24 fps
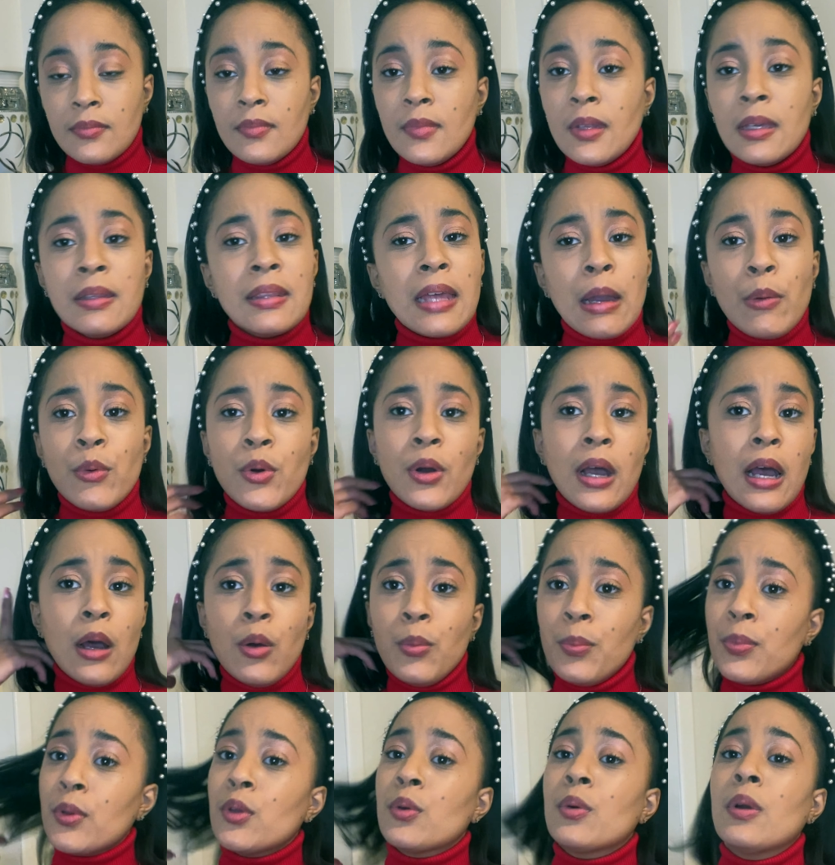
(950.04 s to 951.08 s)
that will
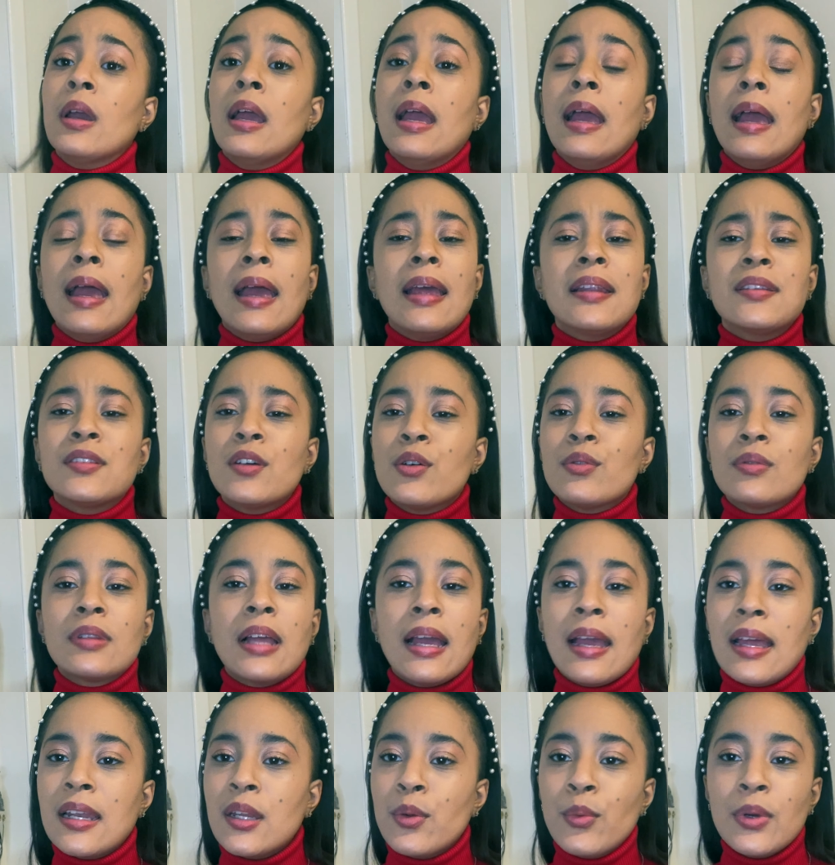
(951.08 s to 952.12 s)
help you. And don't let
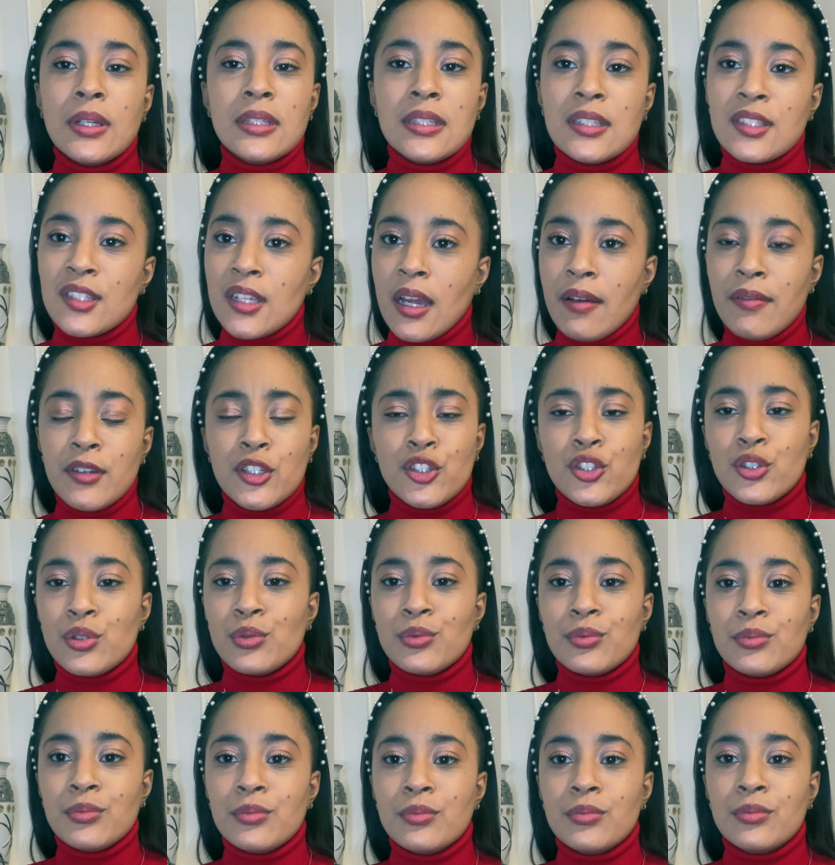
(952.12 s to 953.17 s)
anyone discourage you.
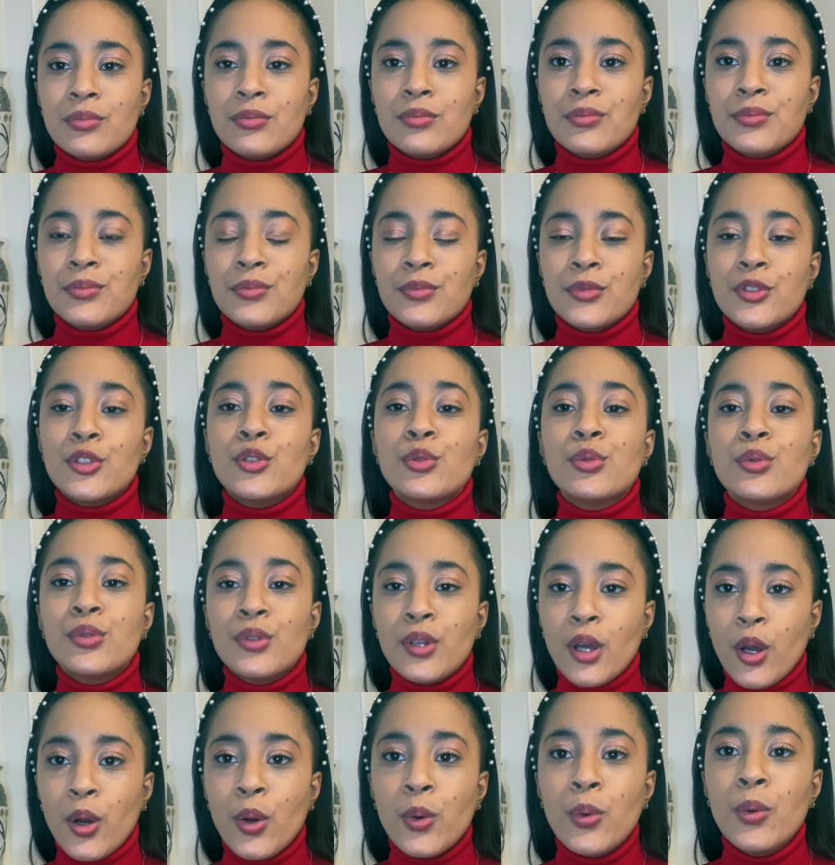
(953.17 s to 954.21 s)
You
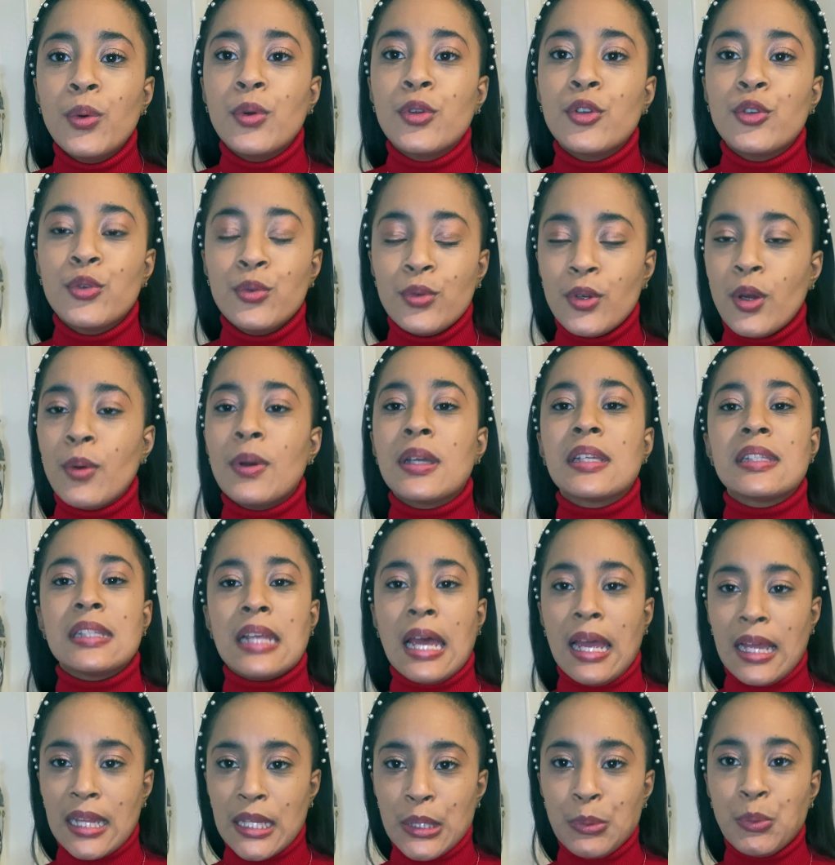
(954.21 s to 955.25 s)
know, you know
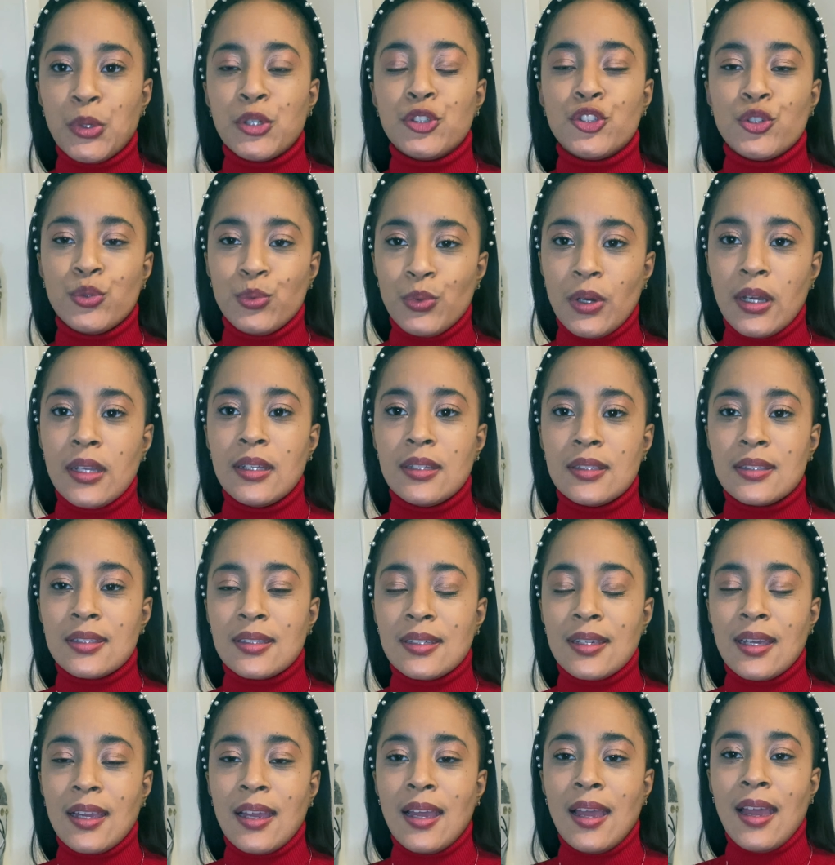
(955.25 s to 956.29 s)
exactly what you want.
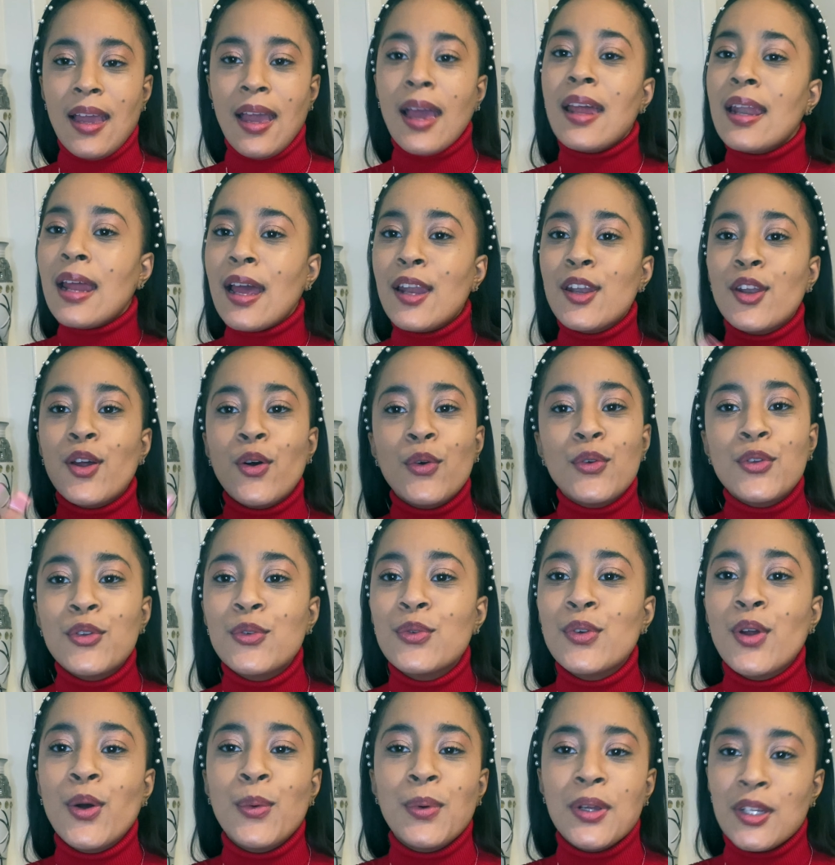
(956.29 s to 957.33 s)
And I know you
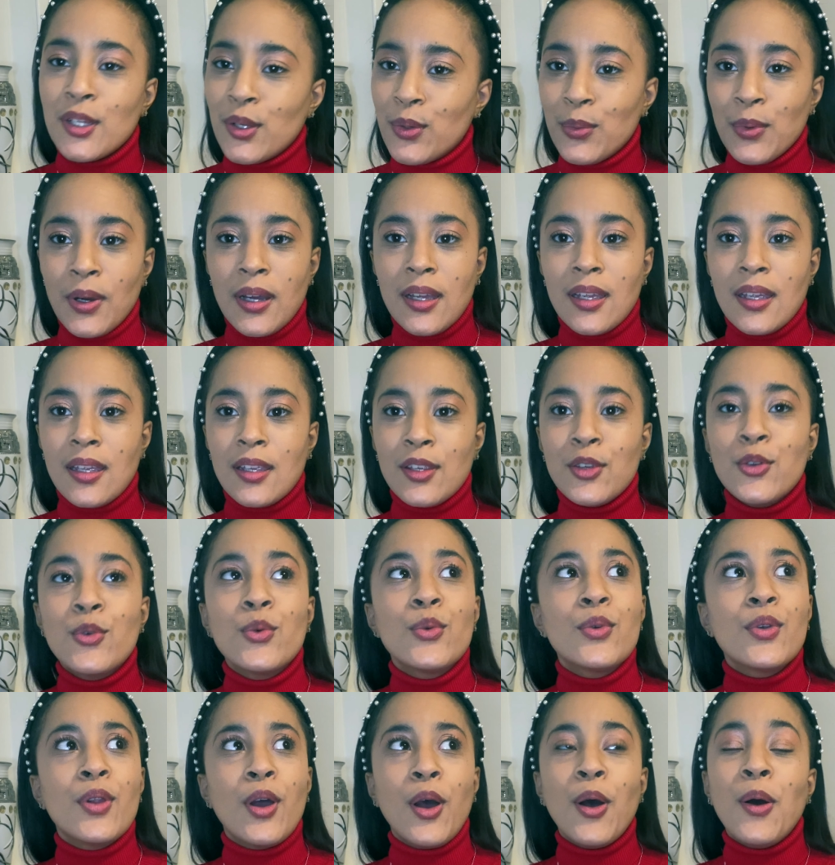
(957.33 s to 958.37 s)
know what you want. You
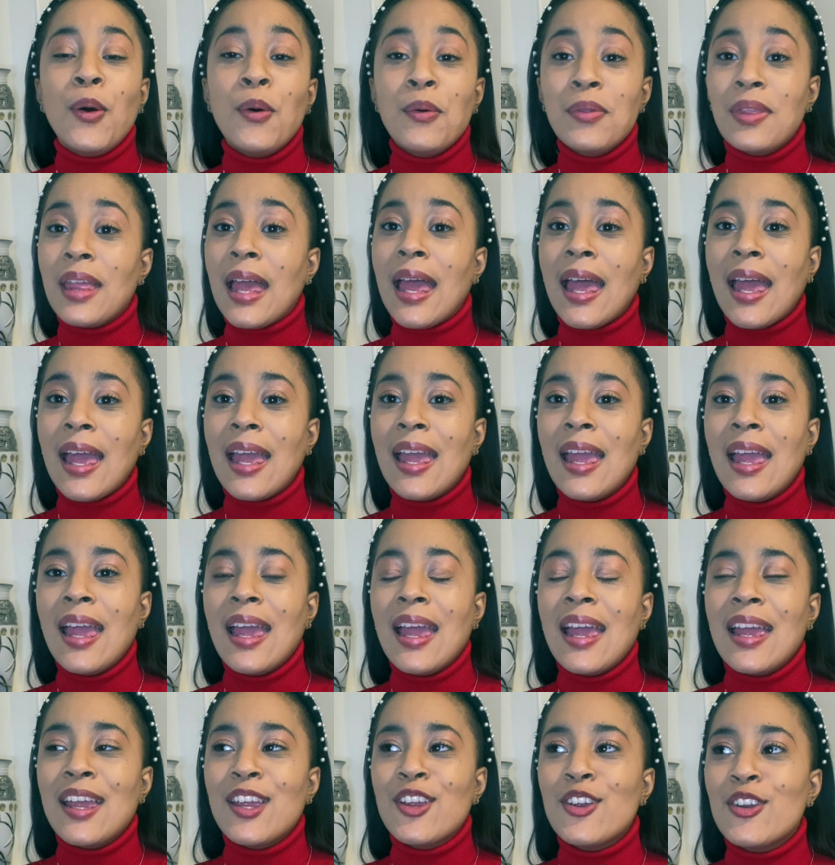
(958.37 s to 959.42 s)
know that
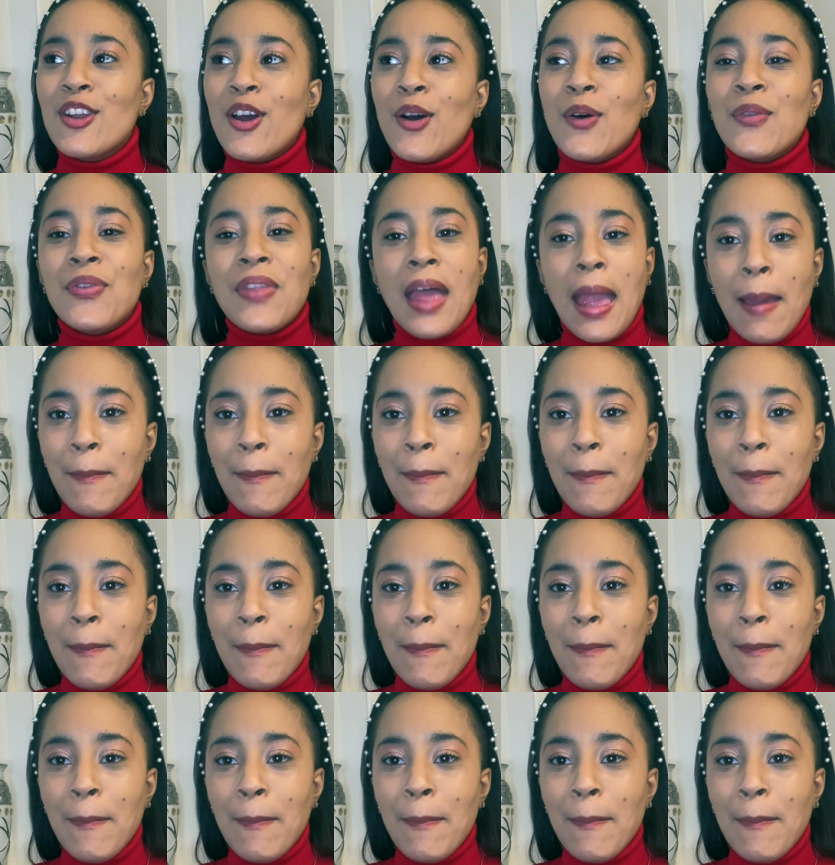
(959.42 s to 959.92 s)
you know, that